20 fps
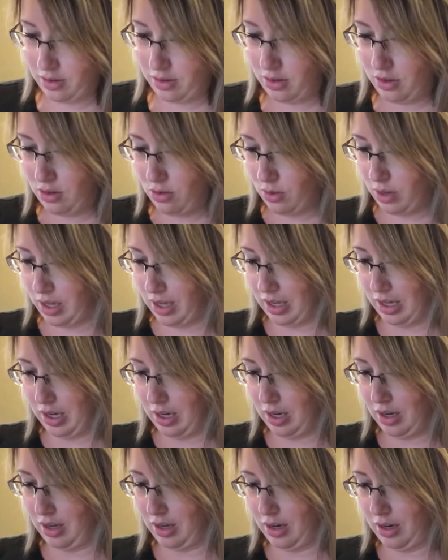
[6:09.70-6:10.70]
You can't
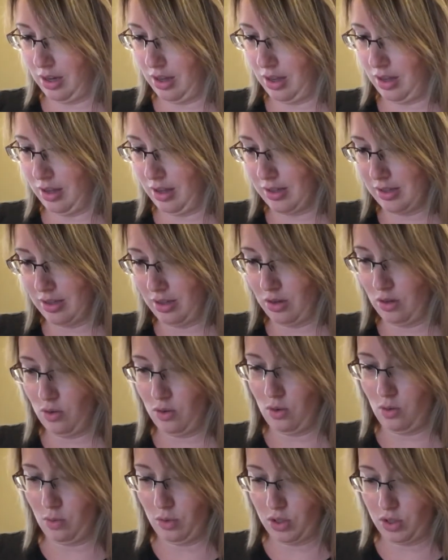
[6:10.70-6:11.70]
eat any of this. I know
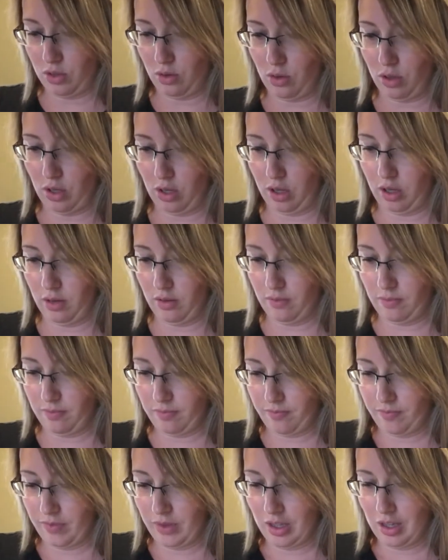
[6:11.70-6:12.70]
you wish you could.
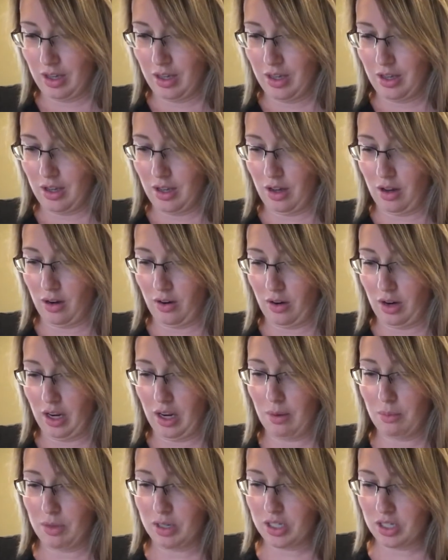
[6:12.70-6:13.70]
All right,
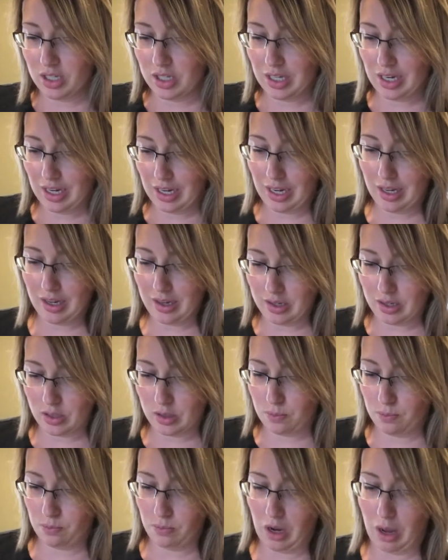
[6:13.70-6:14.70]
I'm gonna just take a
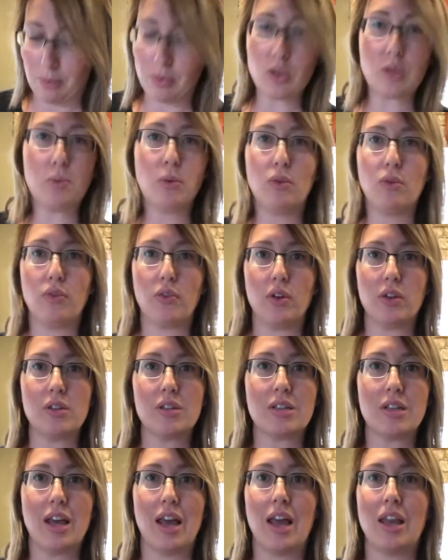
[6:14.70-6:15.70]
couple spoonfuls.
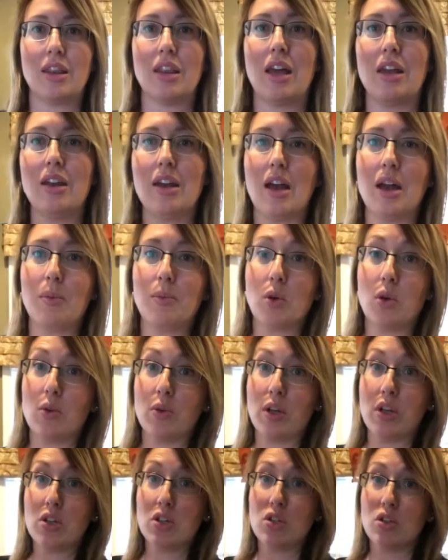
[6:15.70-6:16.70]
Then I'm
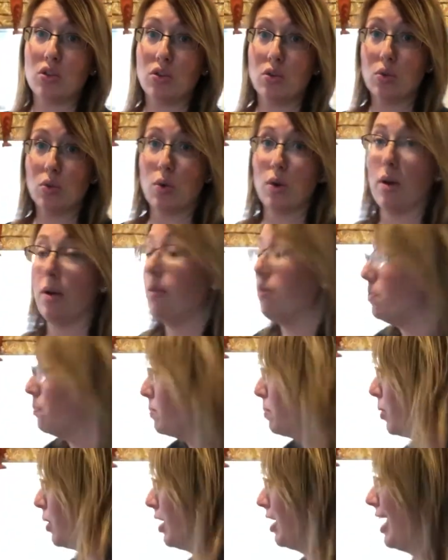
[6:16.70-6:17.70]
going to
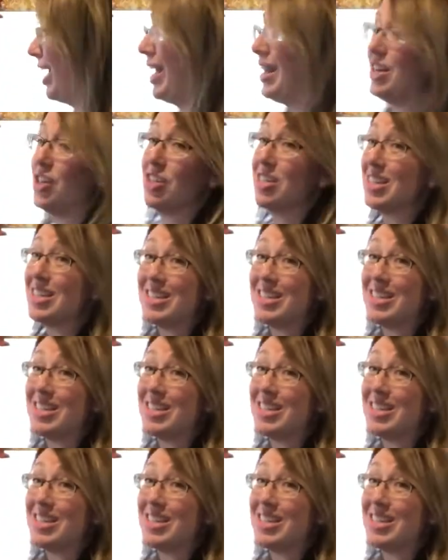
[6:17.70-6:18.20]
put just a